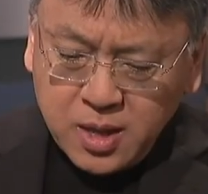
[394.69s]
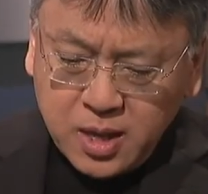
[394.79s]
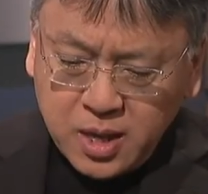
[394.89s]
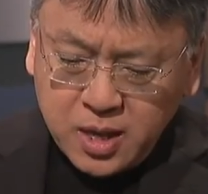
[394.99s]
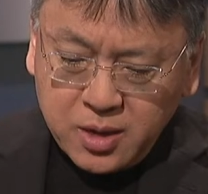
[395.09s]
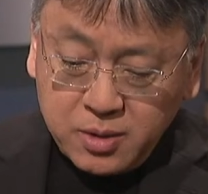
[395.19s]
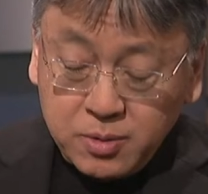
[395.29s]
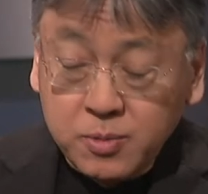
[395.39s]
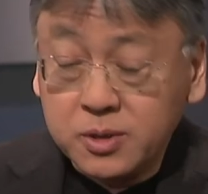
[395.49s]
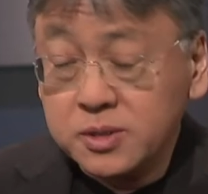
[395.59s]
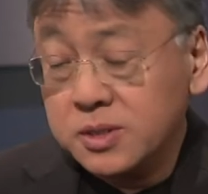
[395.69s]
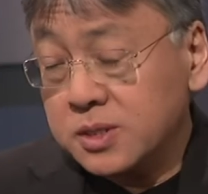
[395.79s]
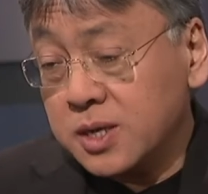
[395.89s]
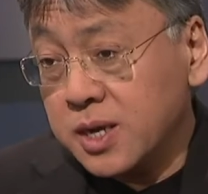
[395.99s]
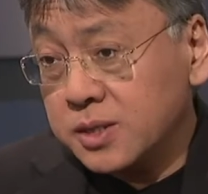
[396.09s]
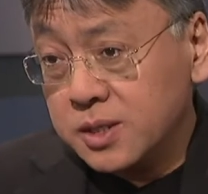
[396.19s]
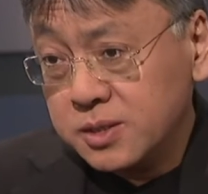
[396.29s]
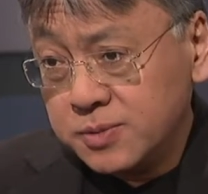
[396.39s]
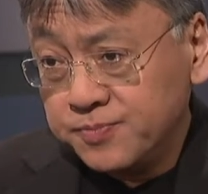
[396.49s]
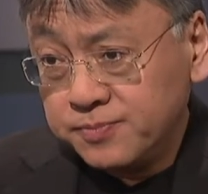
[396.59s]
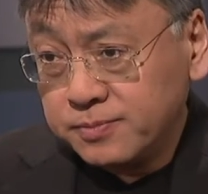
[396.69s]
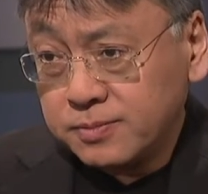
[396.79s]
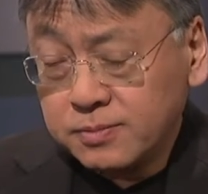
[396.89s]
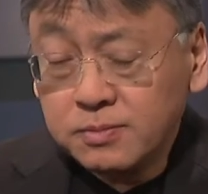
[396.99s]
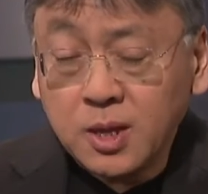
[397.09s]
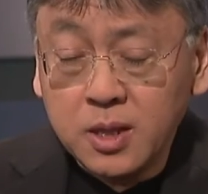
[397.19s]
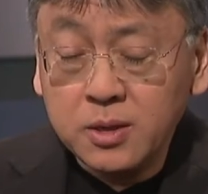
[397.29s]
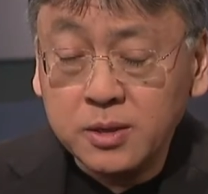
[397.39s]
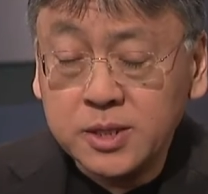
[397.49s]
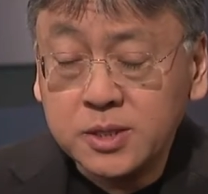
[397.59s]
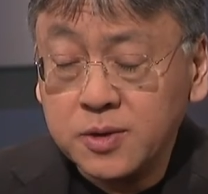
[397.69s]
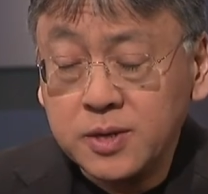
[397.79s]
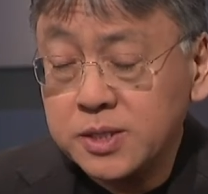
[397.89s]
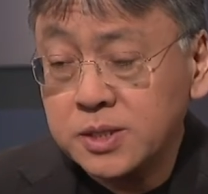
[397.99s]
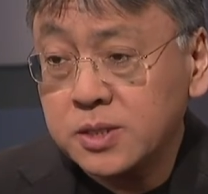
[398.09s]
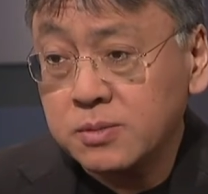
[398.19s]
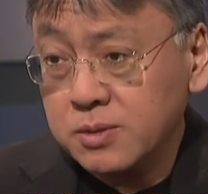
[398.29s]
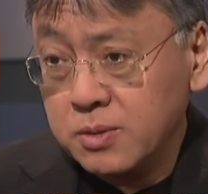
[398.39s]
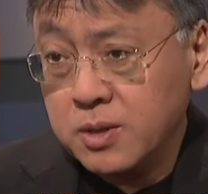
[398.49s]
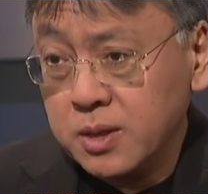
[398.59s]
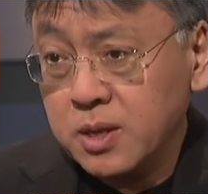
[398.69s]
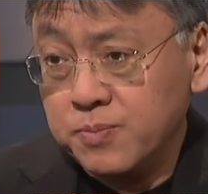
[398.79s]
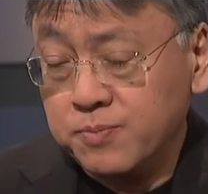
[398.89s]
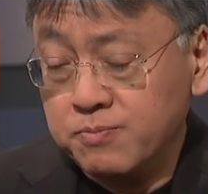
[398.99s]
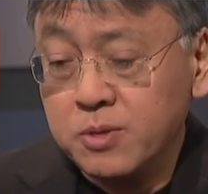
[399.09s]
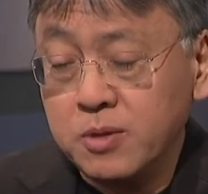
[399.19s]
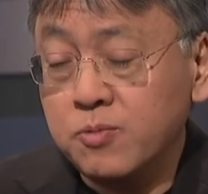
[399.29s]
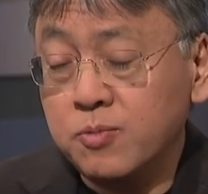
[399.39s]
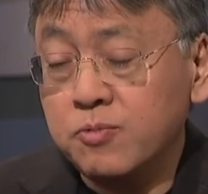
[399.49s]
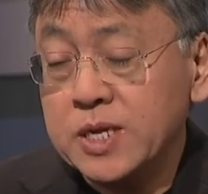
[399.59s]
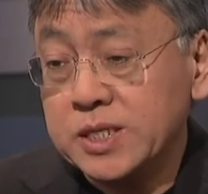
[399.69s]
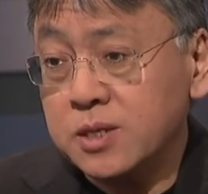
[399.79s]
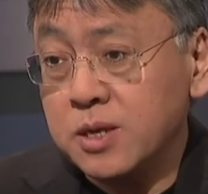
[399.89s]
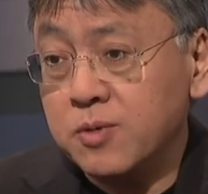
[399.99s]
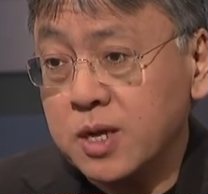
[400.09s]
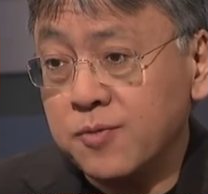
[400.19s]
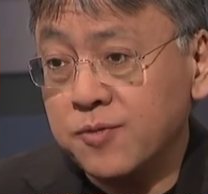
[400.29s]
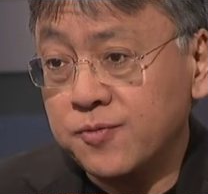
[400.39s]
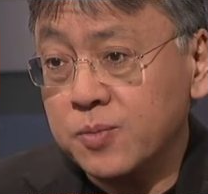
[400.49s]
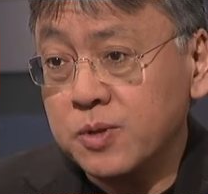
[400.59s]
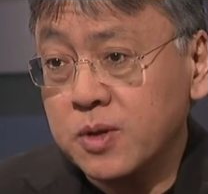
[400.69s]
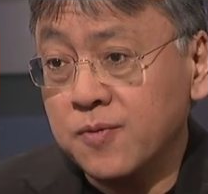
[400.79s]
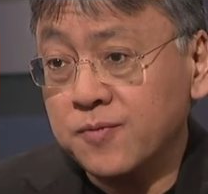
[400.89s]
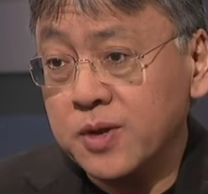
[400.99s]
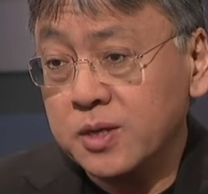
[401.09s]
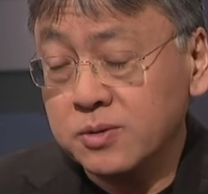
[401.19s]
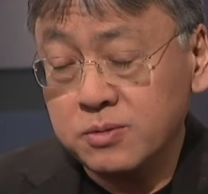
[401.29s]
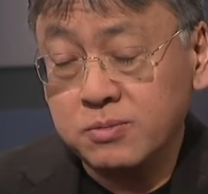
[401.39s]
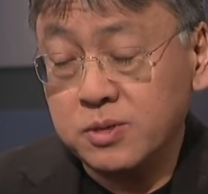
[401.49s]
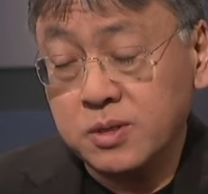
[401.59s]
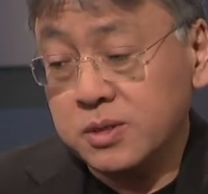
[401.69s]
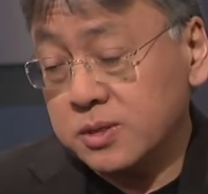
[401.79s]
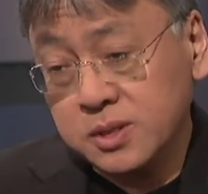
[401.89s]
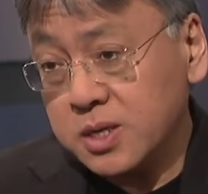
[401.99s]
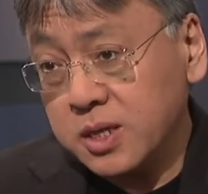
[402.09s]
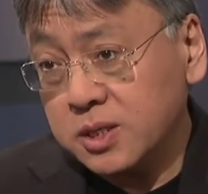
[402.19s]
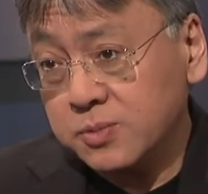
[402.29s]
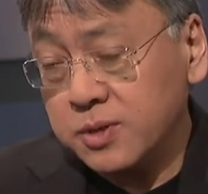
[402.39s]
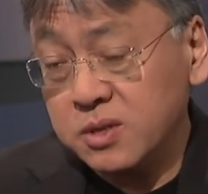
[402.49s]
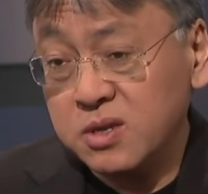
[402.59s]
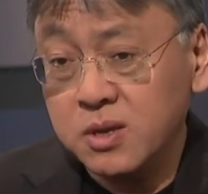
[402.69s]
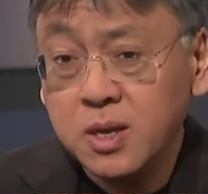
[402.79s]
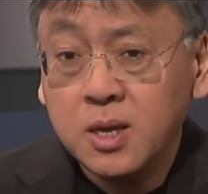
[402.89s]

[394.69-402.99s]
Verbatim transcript: uh, modern societies, not necessarily just uh, you know recently recovered from conflict or you know, societies, but you know